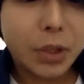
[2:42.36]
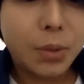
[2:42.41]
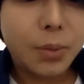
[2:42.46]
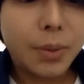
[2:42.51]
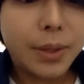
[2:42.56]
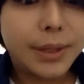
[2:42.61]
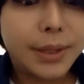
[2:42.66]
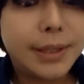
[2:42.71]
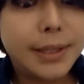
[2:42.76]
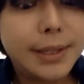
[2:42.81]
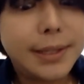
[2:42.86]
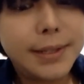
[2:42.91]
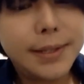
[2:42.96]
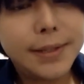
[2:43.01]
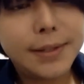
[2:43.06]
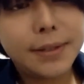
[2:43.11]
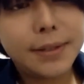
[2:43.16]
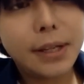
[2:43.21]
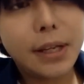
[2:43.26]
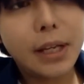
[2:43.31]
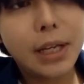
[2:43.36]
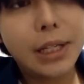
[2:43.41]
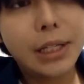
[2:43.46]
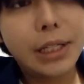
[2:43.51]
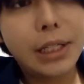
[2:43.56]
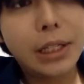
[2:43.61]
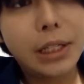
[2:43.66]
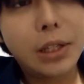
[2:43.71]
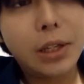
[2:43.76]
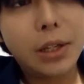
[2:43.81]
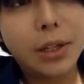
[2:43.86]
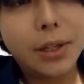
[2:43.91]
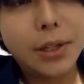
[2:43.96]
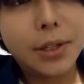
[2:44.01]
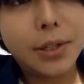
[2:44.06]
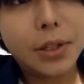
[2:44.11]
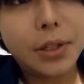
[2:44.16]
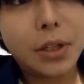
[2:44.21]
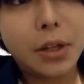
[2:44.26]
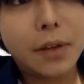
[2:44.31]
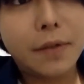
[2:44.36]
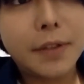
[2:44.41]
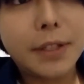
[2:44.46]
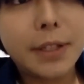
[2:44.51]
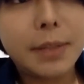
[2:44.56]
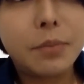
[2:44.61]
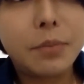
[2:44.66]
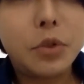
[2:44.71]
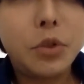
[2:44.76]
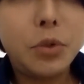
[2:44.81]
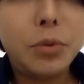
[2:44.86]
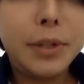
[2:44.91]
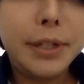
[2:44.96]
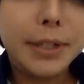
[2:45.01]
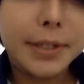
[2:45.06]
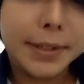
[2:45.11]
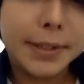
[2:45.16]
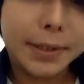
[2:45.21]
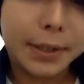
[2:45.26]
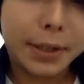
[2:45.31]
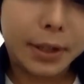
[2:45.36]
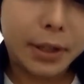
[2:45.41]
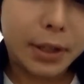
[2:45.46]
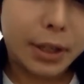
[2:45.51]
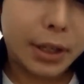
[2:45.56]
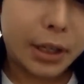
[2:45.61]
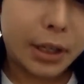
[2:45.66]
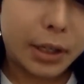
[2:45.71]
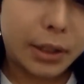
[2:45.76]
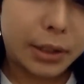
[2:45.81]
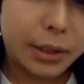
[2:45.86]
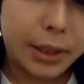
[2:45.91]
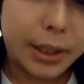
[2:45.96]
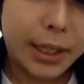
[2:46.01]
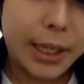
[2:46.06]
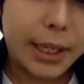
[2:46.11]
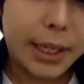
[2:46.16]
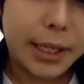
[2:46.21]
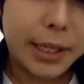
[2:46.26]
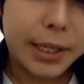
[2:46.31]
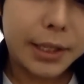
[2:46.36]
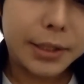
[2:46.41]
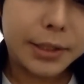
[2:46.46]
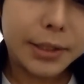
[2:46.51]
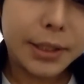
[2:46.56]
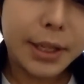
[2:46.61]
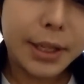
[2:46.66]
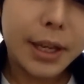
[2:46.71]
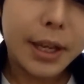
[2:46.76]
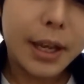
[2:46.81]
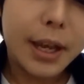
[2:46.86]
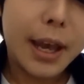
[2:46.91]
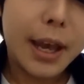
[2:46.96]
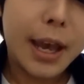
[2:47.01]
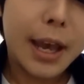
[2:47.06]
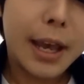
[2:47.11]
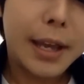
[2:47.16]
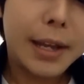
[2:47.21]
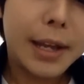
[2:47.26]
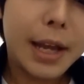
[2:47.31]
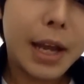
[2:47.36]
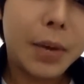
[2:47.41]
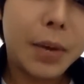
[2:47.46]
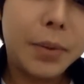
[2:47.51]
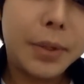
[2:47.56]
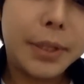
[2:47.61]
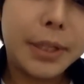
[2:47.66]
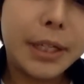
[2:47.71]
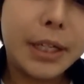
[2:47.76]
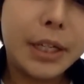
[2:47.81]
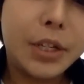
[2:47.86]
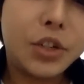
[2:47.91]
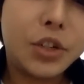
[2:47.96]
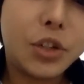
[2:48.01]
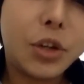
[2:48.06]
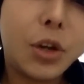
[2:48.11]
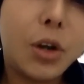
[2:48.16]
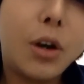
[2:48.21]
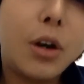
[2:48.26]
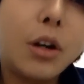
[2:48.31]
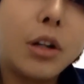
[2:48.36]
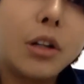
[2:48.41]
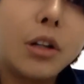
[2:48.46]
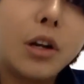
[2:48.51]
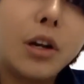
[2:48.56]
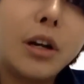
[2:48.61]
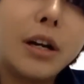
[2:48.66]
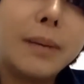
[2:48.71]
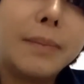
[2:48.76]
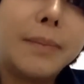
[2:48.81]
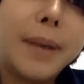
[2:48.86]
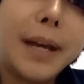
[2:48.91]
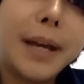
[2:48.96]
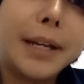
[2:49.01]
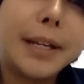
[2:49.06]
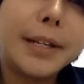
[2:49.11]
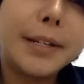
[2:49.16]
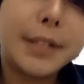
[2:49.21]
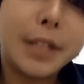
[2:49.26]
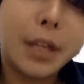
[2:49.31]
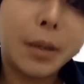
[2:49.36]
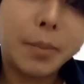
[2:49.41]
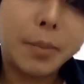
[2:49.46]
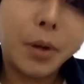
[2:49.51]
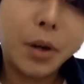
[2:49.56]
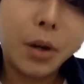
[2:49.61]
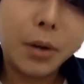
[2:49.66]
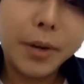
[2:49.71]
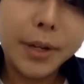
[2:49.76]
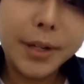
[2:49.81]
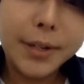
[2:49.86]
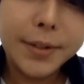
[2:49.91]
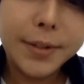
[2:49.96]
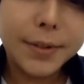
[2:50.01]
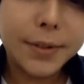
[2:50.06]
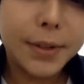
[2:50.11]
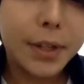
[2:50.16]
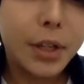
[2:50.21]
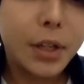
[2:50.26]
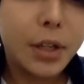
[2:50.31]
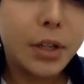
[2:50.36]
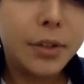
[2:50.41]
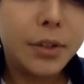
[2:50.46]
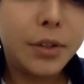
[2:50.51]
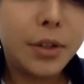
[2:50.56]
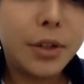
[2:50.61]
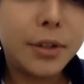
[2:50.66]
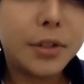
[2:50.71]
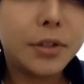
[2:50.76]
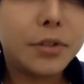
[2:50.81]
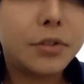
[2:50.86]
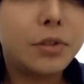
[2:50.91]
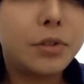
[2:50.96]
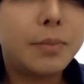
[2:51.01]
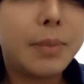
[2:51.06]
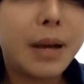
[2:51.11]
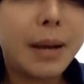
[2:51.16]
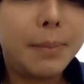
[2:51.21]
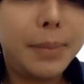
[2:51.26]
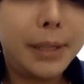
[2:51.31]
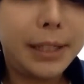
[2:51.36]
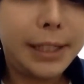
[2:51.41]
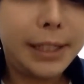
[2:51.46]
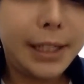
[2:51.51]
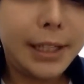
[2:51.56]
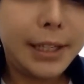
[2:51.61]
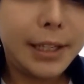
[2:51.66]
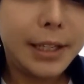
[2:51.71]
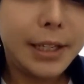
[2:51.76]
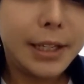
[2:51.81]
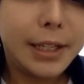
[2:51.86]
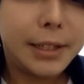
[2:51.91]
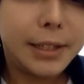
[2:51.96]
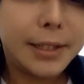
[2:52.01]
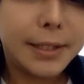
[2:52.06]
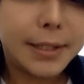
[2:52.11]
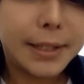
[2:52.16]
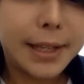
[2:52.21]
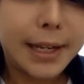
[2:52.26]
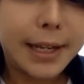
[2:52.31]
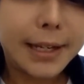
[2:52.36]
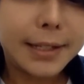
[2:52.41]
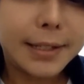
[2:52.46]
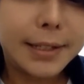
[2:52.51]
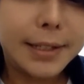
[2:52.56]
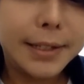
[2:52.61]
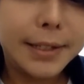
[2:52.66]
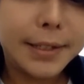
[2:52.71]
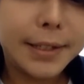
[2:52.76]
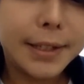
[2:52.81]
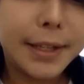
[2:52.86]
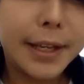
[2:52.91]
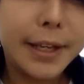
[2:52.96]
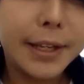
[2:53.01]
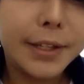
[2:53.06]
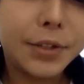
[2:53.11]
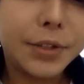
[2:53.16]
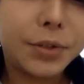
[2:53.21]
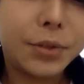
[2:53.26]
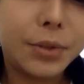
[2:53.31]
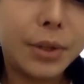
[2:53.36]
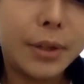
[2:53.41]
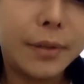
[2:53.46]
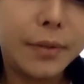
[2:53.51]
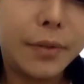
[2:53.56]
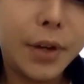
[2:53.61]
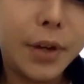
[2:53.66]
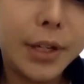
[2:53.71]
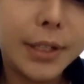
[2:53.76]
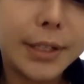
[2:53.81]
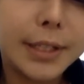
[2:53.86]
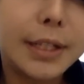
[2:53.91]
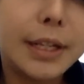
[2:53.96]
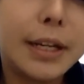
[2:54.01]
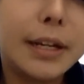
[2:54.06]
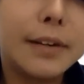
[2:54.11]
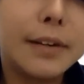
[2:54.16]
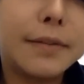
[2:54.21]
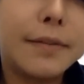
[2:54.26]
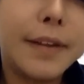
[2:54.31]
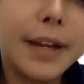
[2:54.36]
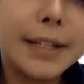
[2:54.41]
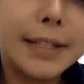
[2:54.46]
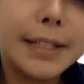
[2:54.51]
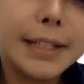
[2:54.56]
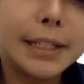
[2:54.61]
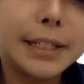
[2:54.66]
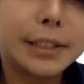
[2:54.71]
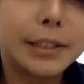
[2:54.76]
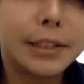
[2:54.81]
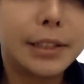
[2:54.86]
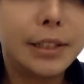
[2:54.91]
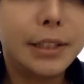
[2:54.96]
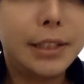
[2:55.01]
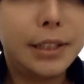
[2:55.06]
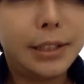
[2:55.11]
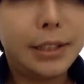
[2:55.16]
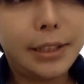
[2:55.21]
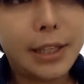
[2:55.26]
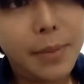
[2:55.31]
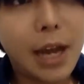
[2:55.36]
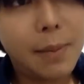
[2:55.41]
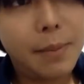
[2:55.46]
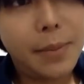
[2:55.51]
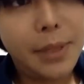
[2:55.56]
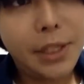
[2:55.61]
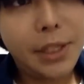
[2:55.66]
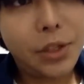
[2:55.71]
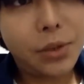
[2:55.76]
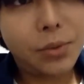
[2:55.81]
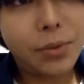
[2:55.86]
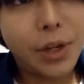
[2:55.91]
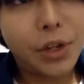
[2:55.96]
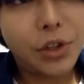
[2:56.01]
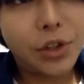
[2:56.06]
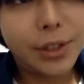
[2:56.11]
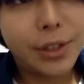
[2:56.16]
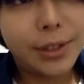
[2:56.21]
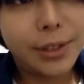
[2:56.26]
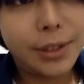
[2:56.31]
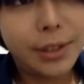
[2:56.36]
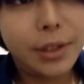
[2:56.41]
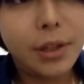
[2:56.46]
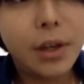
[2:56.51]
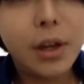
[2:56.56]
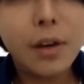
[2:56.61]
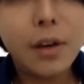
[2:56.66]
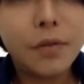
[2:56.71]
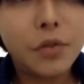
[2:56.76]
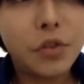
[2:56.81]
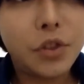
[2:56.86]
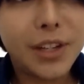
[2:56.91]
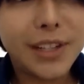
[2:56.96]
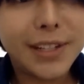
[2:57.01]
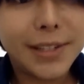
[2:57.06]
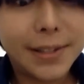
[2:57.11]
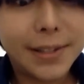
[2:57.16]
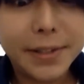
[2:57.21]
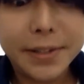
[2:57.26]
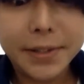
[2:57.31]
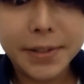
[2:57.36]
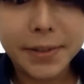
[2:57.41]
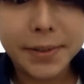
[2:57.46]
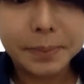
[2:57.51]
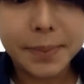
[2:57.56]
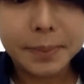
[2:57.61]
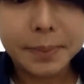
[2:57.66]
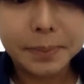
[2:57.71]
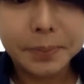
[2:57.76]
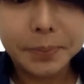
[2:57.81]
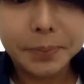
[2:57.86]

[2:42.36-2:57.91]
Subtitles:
With this, the laws of sub judice kick in, and I would urge all law-abiding Singaporeans not to publicly discuss this case to avoid affecting the administration of justice.